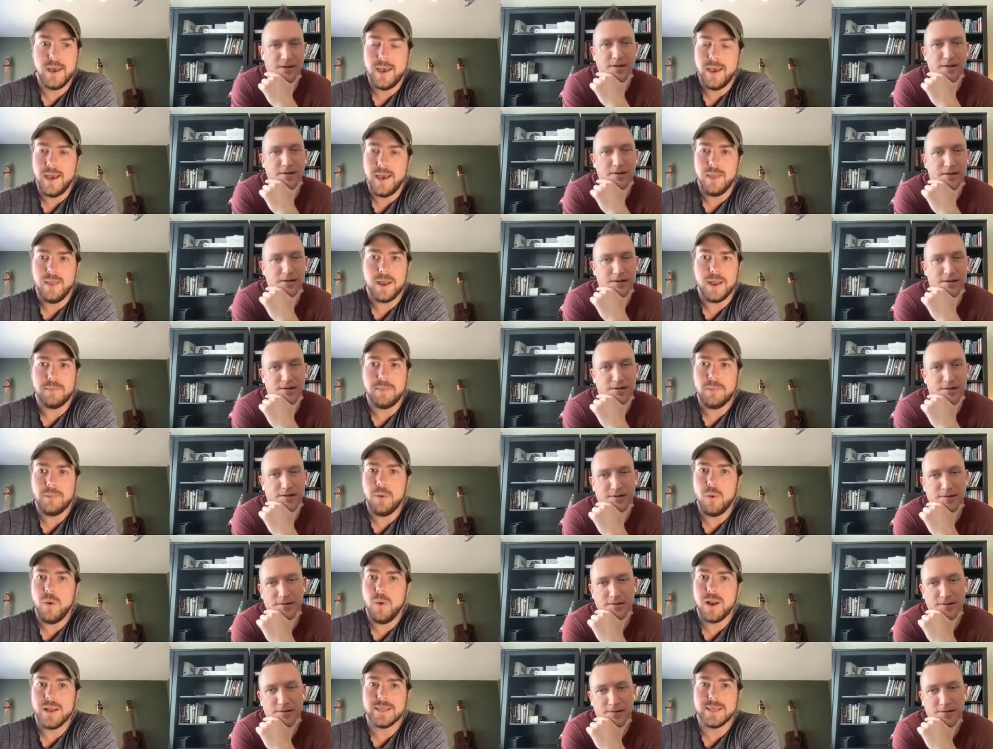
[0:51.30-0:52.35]
Speaker 1: A lot of people
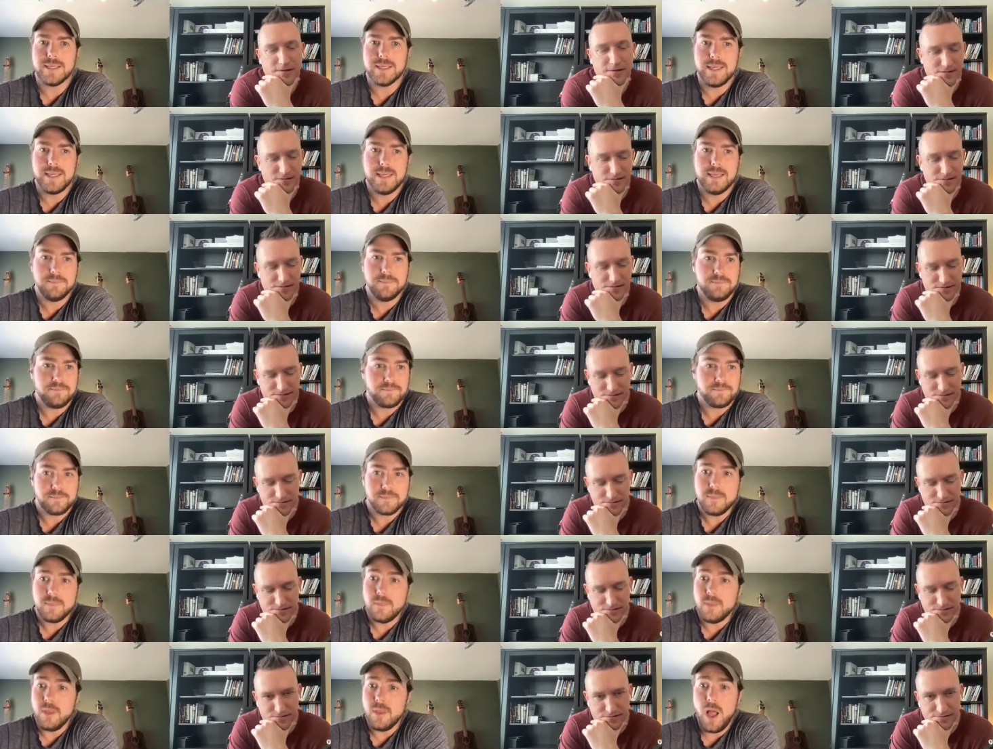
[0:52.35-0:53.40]
want to see
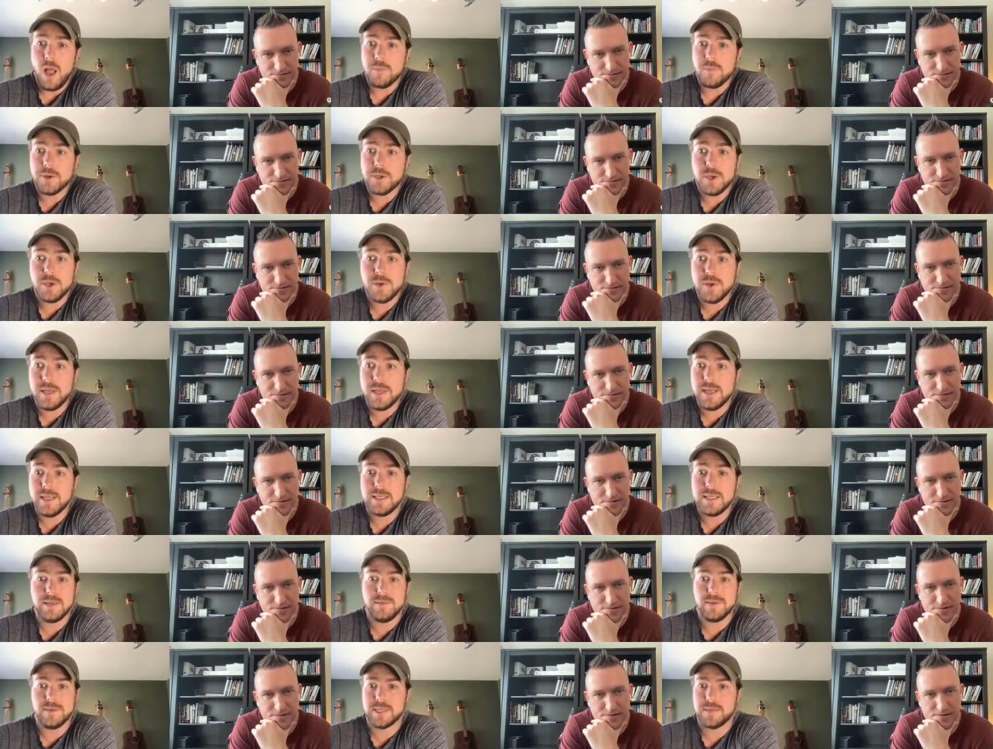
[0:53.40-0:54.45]
opportunities
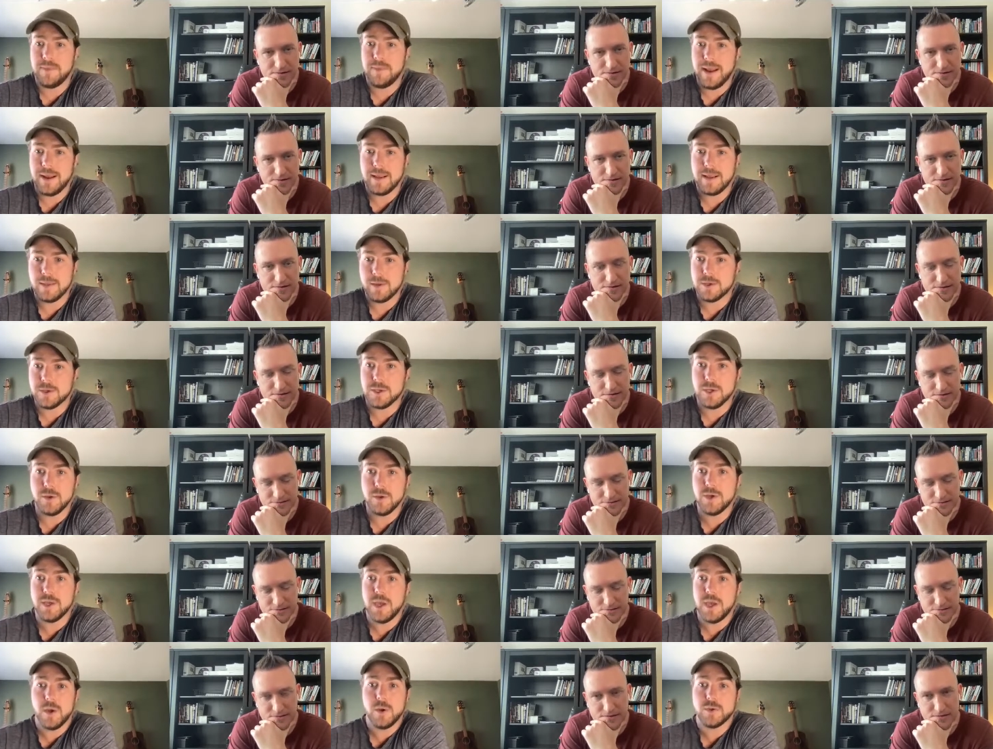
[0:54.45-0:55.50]
of expanding their
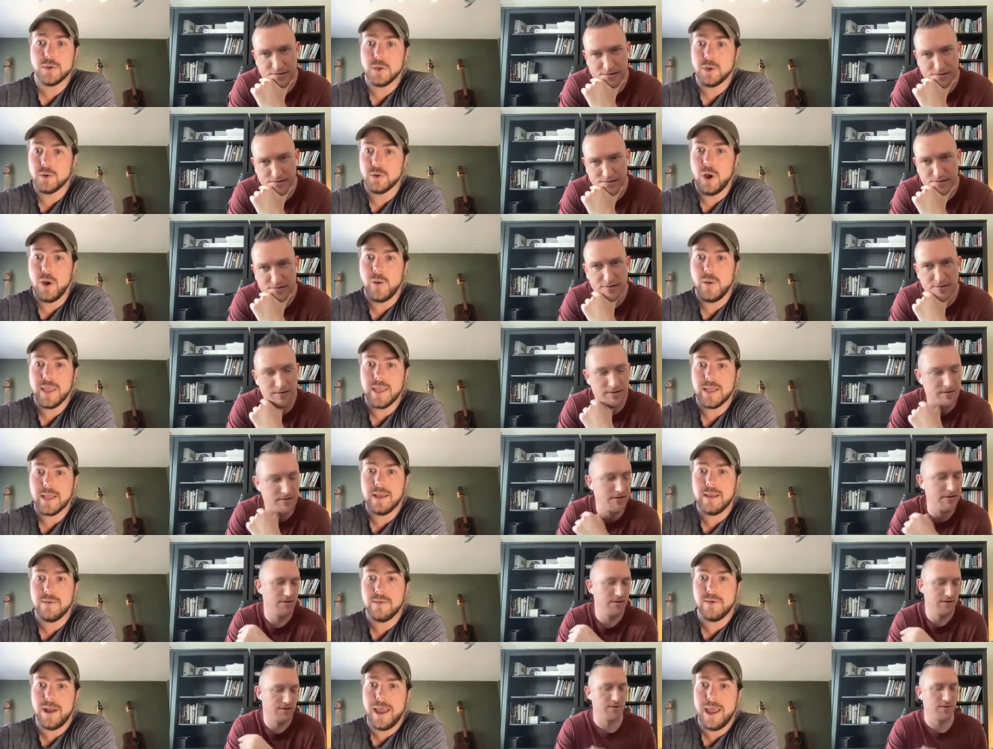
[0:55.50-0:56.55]
studios and growing in
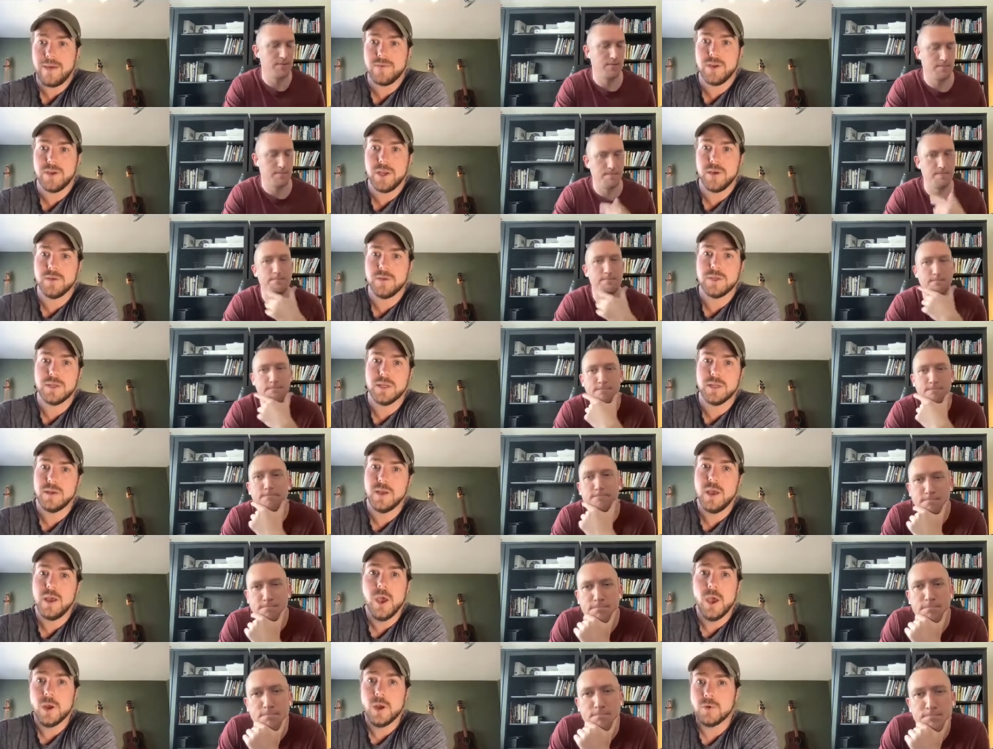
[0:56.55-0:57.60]
different avenues and
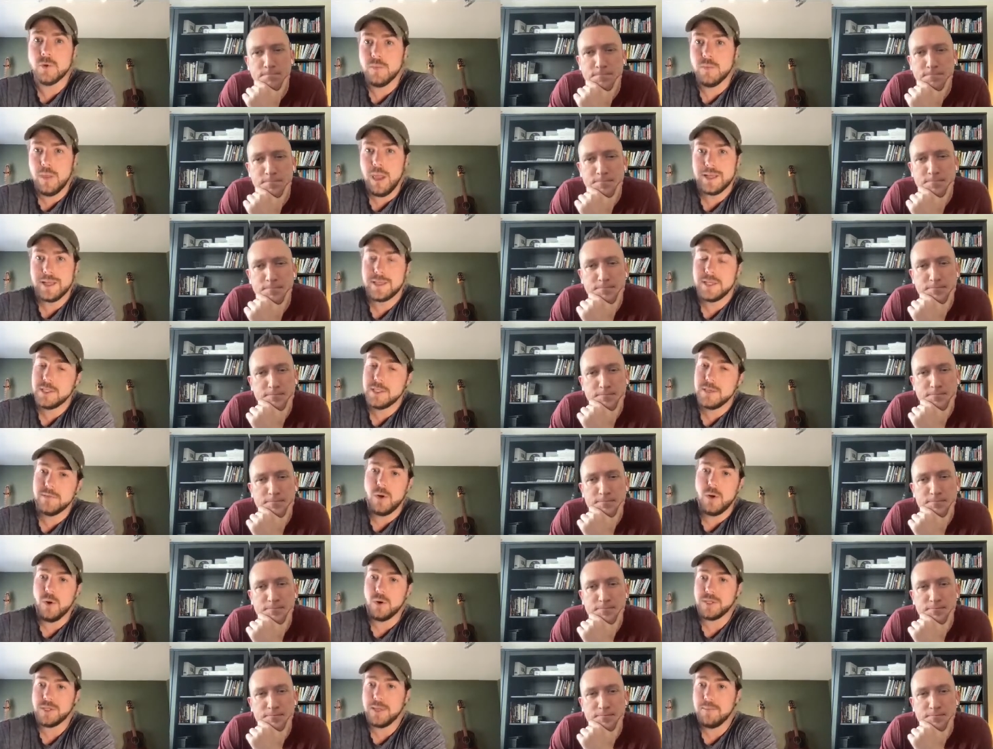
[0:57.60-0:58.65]
group lessons, of
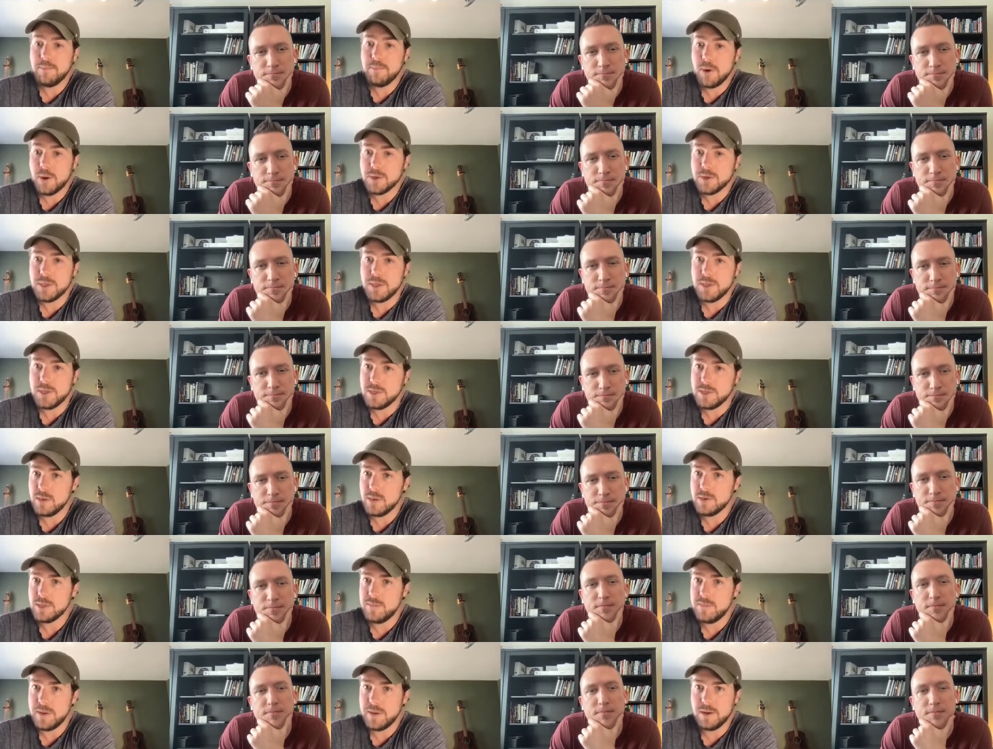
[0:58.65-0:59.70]
course, in person has
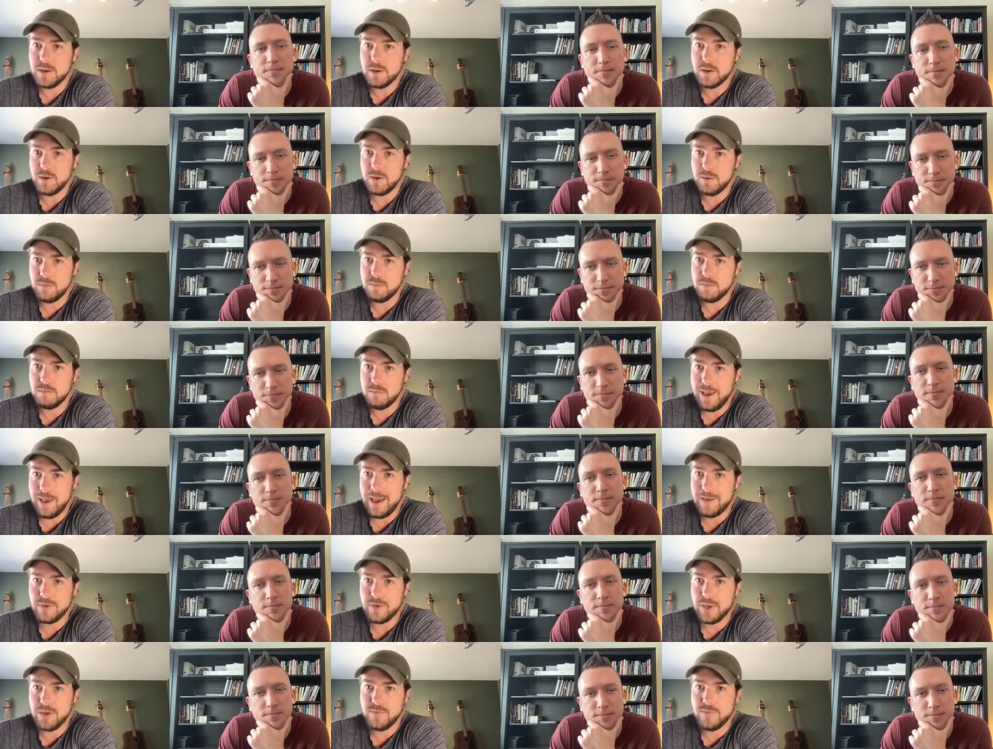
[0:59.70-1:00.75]
always been a good
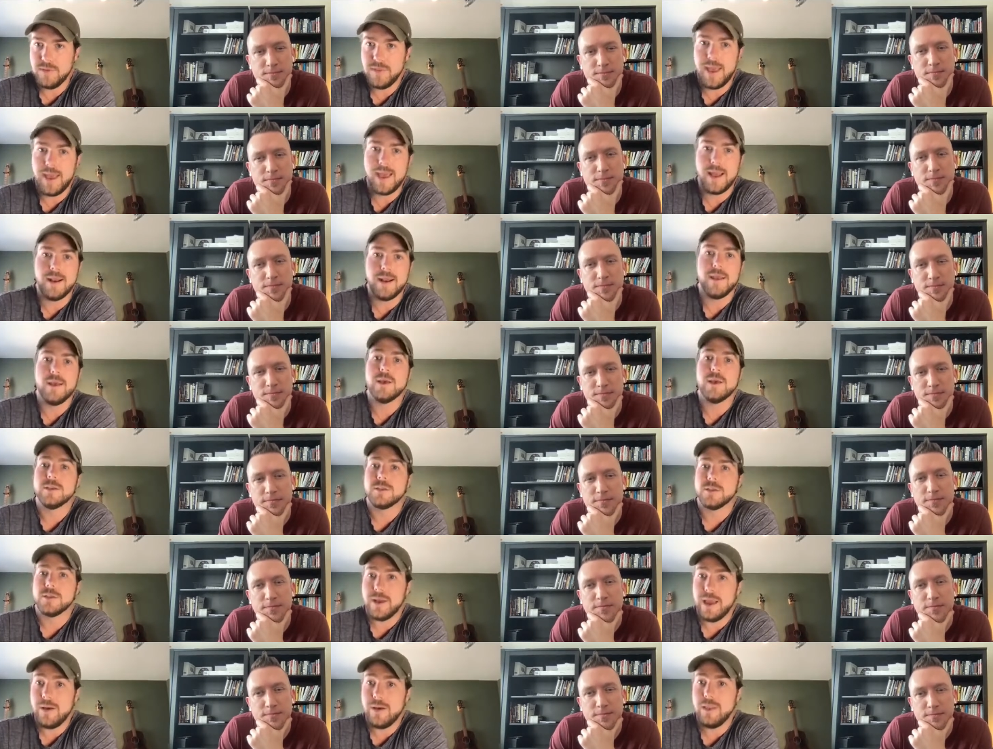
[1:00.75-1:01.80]
avenue for that. So
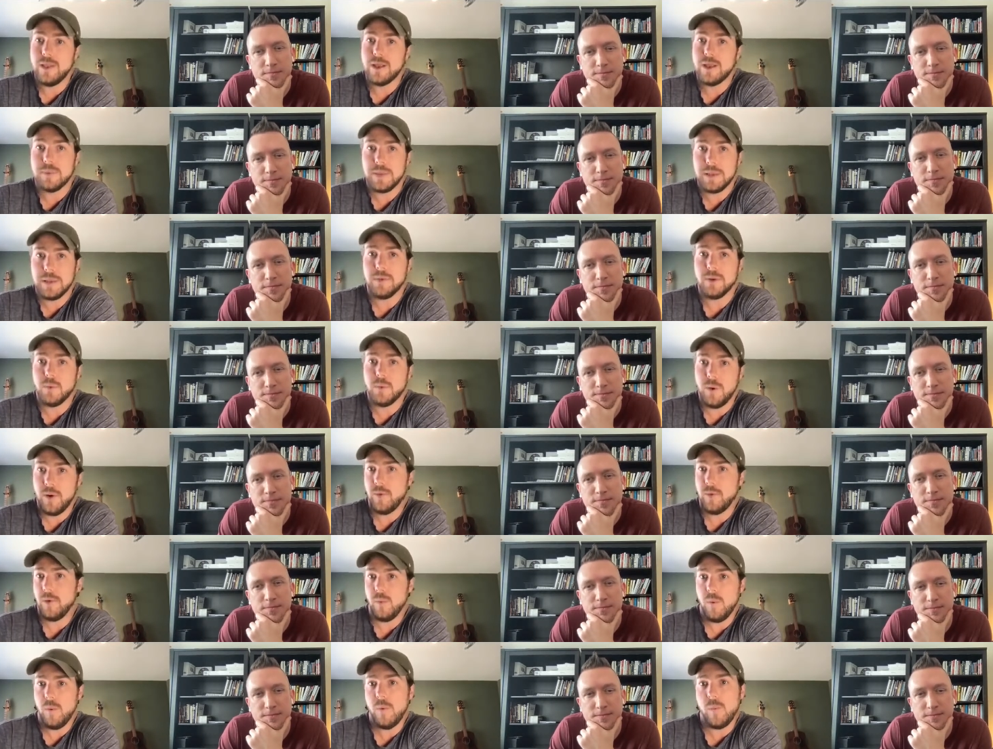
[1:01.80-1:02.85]
now a lot of people are
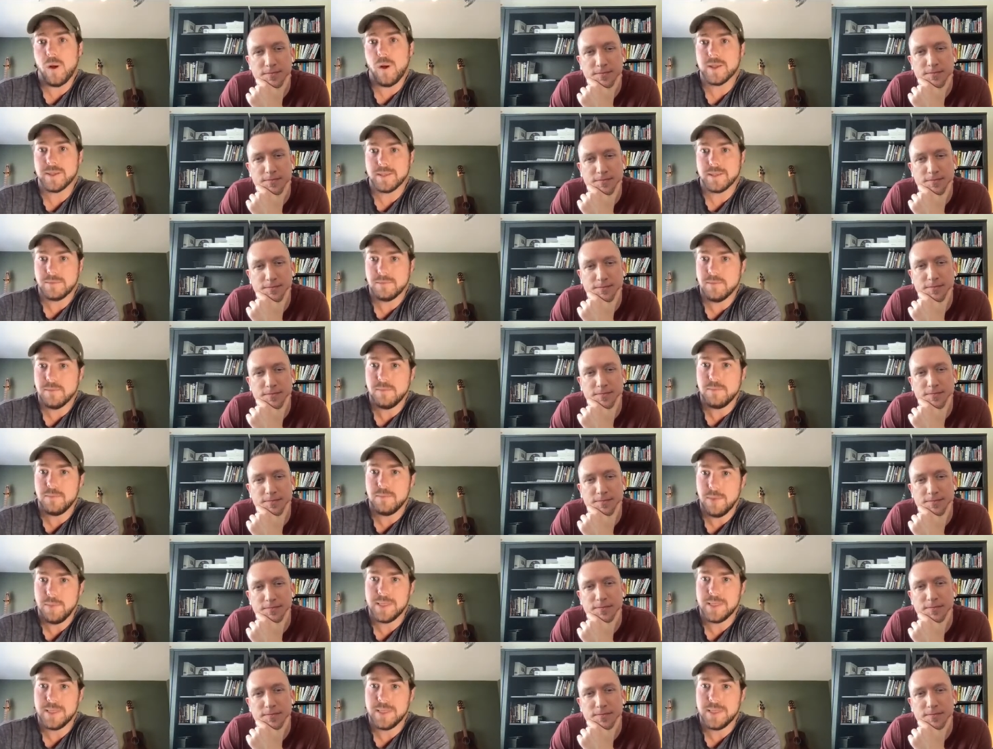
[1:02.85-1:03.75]
wondering, well, what's the